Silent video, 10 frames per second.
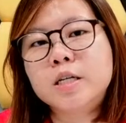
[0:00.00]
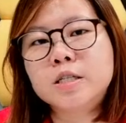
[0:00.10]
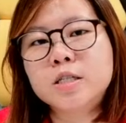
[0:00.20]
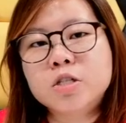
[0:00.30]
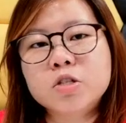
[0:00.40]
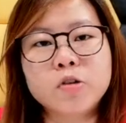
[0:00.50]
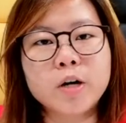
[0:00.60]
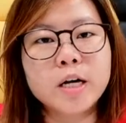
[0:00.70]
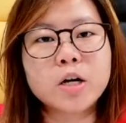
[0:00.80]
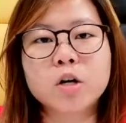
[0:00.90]
is just
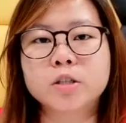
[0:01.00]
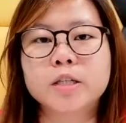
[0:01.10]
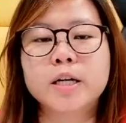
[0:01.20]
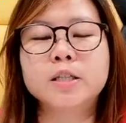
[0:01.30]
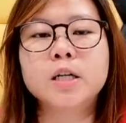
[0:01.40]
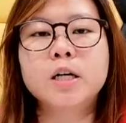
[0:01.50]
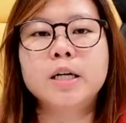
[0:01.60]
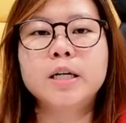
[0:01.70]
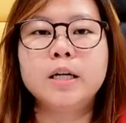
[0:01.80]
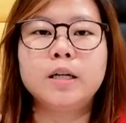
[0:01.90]
creating content.
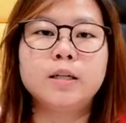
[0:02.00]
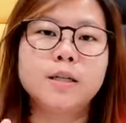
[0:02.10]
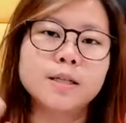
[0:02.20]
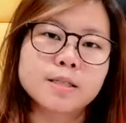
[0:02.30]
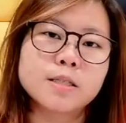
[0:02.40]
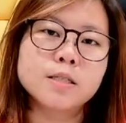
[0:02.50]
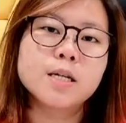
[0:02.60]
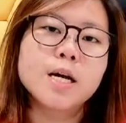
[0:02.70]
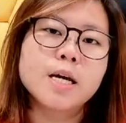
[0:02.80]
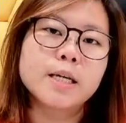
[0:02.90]
He
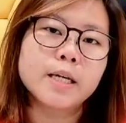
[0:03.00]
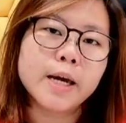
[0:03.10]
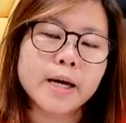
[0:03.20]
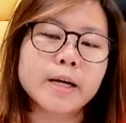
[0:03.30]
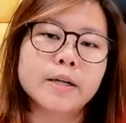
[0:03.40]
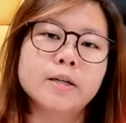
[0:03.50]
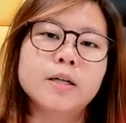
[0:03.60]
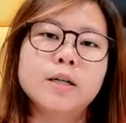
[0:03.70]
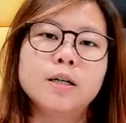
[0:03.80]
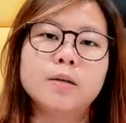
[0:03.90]
doesn't care
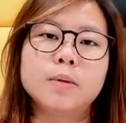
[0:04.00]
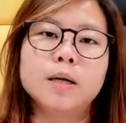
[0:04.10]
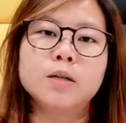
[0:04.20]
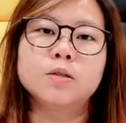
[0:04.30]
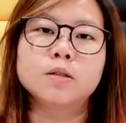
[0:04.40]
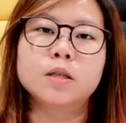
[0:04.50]
about